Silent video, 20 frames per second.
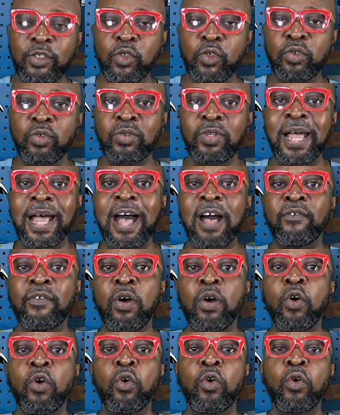you could have a
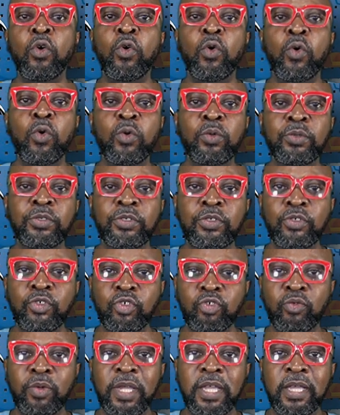whole
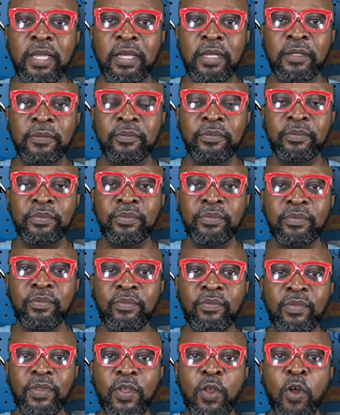string
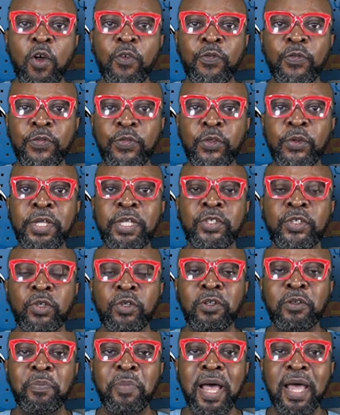of 3
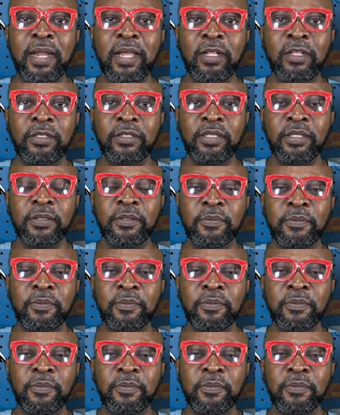solar panels.